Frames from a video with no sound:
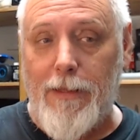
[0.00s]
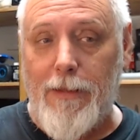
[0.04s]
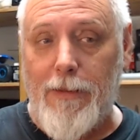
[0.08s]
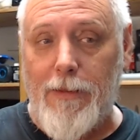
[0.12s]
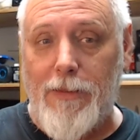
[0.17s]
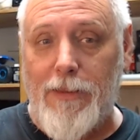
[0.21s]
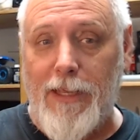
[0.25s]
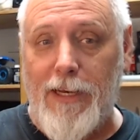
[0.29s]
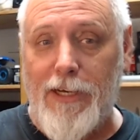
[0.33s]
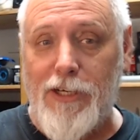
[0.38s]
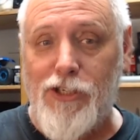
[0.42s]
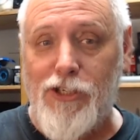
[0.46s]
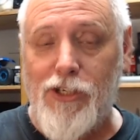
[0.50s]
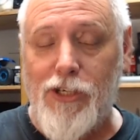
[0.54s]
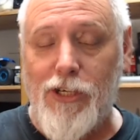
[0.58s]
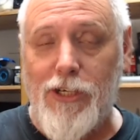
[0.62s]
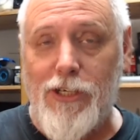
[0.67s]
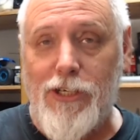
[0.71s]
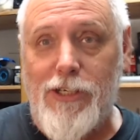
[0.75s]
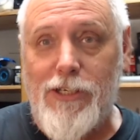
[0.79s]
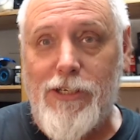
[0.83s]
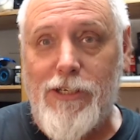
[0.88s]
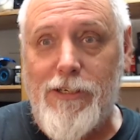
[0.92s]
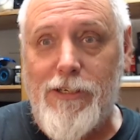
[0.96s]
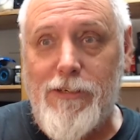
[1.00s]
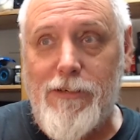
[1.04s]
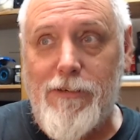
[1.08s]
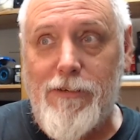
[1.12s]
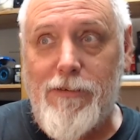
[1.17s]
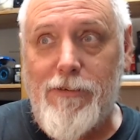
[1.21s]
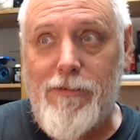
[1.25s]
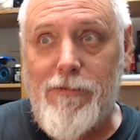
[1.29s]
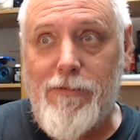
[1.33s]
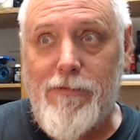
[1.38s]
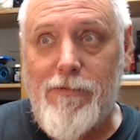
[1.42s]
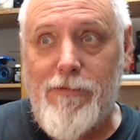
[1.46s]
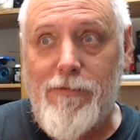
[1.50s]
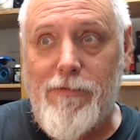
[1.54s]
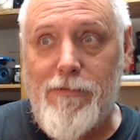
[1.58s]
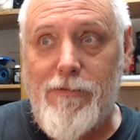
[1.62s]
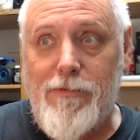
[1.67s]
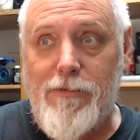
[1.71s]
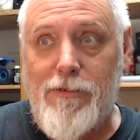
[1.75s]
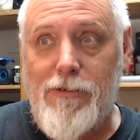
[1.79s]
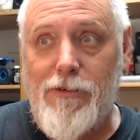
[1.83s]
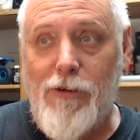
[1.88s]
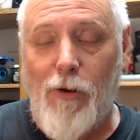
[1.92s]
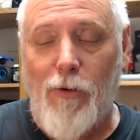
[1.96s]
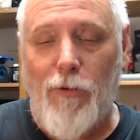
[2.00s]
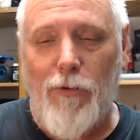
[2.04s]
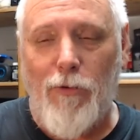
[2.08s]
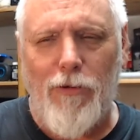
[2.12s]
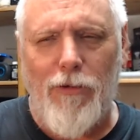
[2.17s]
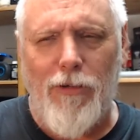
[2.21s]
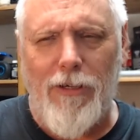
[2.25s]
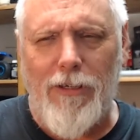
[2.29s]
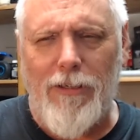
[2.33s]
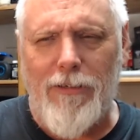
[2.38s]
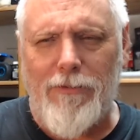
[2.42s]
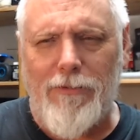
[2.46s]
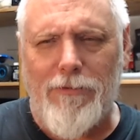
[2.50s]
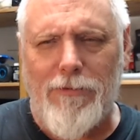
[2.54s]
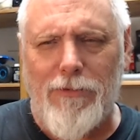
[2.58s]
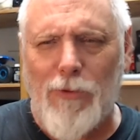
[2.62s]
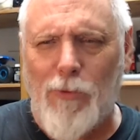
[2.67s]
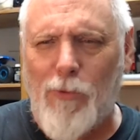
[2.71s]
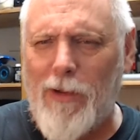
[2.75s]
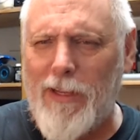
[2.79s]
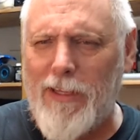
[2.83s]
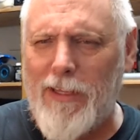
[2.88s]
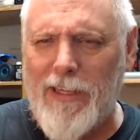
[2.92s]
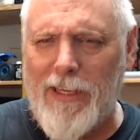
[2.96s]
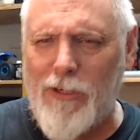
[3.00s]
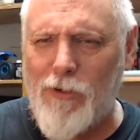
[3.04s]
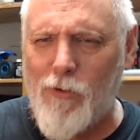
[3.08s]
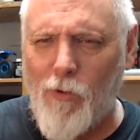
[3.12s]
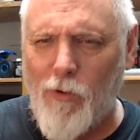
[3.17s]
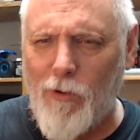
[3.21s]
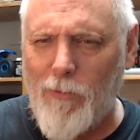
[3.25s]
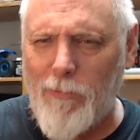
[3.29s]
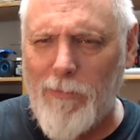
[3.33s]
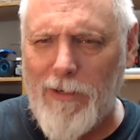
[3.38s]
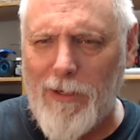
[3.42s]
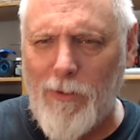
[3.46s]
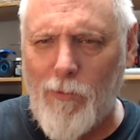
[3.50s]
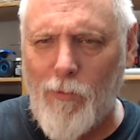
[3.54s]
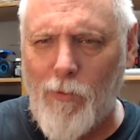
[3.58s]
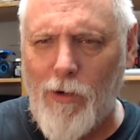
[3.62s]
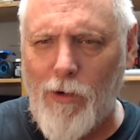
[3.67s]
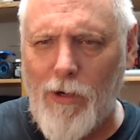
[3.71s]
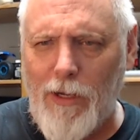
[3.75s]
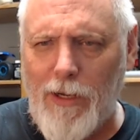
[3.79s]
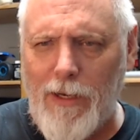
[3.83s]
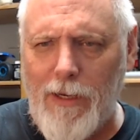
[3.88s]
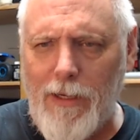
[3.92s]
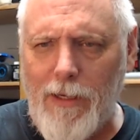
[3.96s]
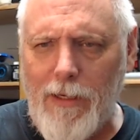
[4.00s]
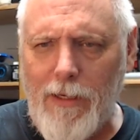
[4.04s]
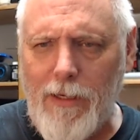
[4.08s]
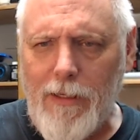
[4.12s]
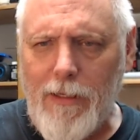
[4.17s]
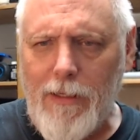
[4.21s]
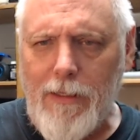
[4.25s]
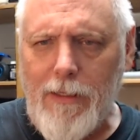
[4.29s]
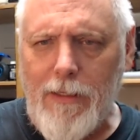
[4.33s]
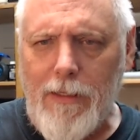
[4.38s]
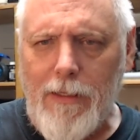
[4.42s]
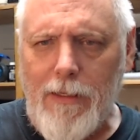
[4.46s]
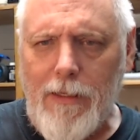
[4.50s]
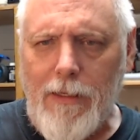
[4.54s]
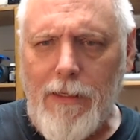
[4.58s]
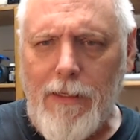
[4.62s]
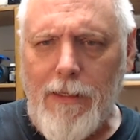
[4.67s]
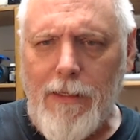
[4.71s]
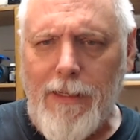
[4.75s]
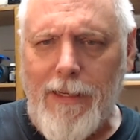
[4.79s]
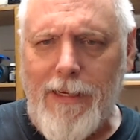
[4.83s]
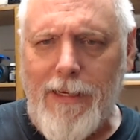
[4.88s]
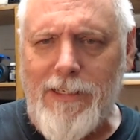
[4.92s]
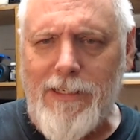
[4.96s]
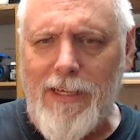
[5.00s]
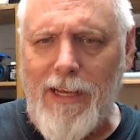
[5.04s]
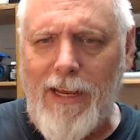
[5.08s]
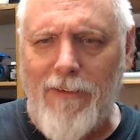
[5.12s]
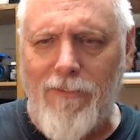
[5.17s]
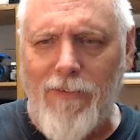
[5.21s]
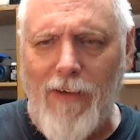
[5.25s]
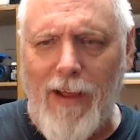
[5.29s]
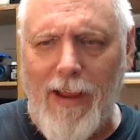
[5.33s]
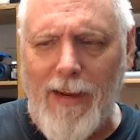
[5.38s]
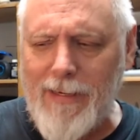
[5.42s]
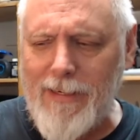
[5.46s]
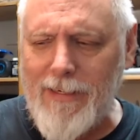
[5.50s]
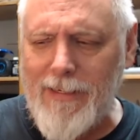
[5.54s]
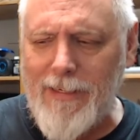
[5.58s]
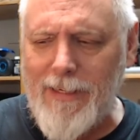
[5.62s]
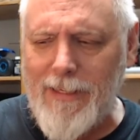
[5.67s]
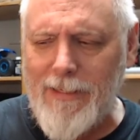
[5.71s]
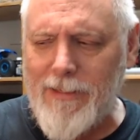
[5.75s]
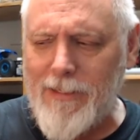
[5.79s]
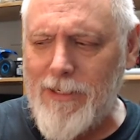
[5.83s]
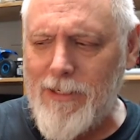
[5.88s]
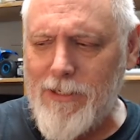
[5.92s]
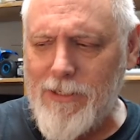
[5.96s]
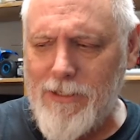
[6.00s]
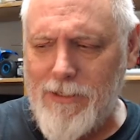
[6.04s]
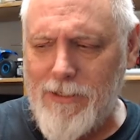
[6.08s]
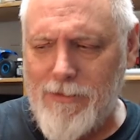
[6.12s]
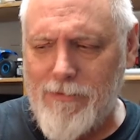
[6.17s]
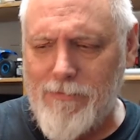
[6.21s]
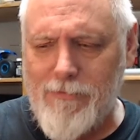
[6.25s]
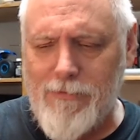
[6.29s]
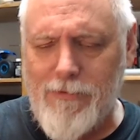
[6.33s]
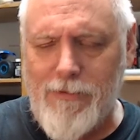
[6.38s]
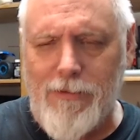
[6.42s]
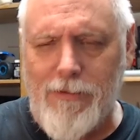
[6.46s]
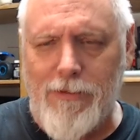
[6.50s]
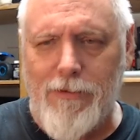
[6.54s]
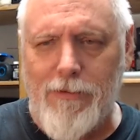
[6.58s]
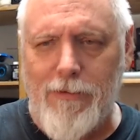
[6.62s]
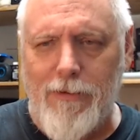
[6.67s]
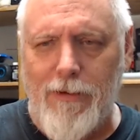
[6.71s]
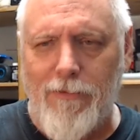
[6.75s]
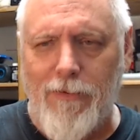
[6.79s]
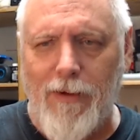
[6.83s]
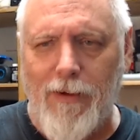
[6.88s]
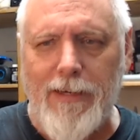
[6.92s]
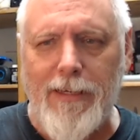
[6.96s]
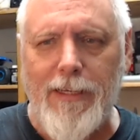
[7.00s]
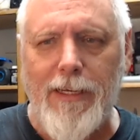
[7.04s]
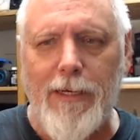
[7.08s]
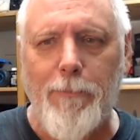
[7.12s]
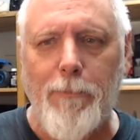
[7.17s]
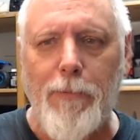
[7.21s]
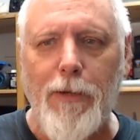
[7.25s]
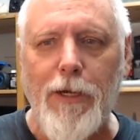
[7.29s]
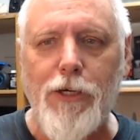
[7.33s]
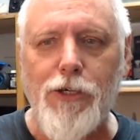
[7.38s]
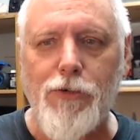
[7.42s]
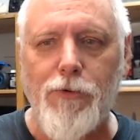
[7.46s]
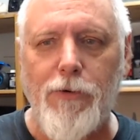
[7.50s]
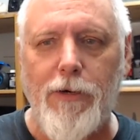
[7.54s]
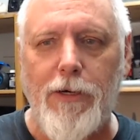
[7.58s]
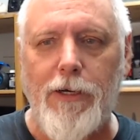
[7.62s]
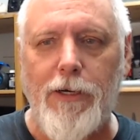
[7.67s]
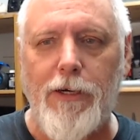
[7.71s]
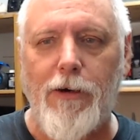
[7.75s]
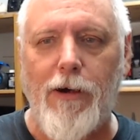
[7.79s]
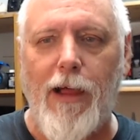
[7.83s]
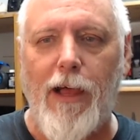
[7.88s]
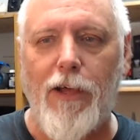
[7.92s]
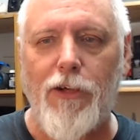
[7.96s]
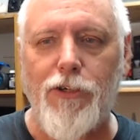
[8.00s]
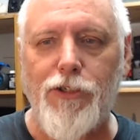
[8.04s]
They just don't look the way they normally would. Like I say, if I can get a picture in here, I'll